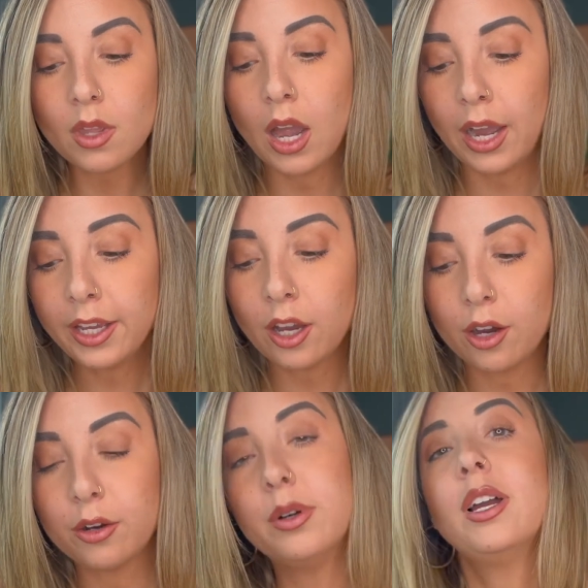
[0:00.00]
I
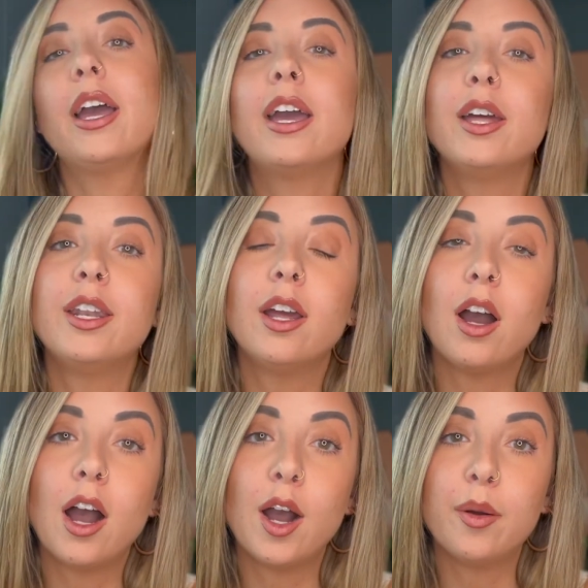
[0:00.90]
go and
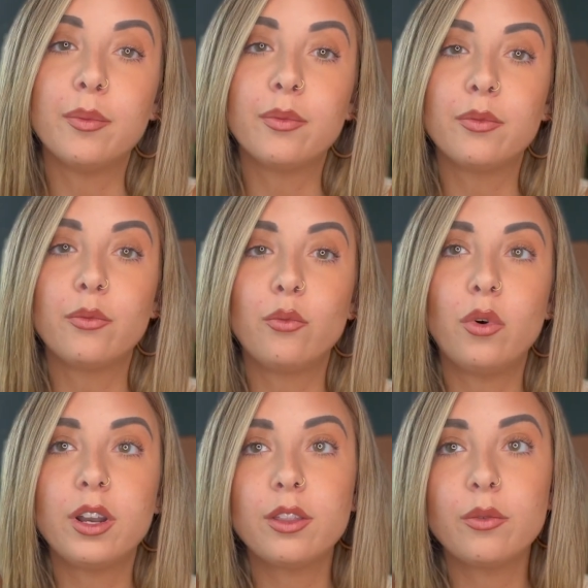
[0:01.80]

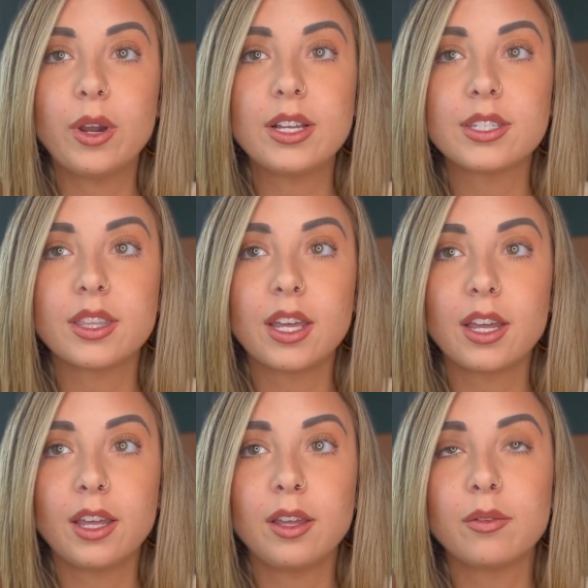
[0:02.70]
one of the ways that
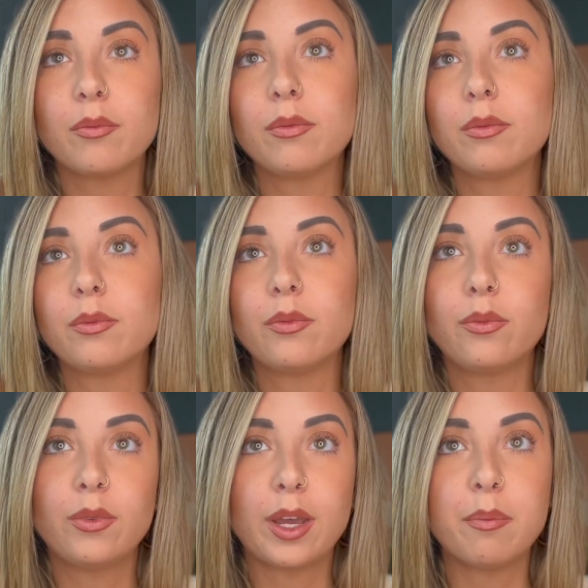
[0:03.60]
they
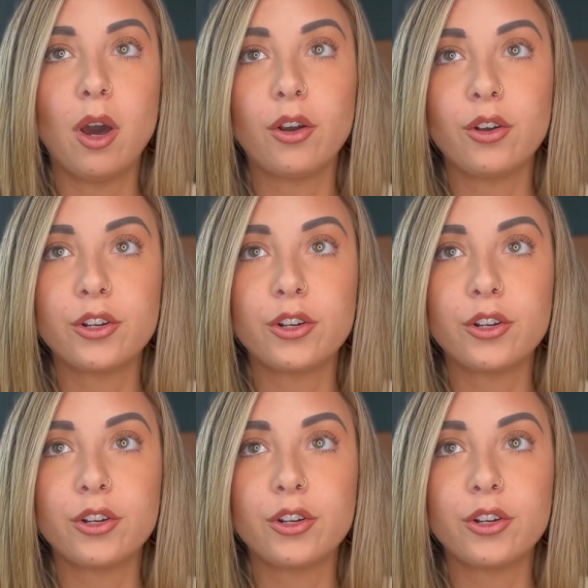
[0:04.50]
like monitor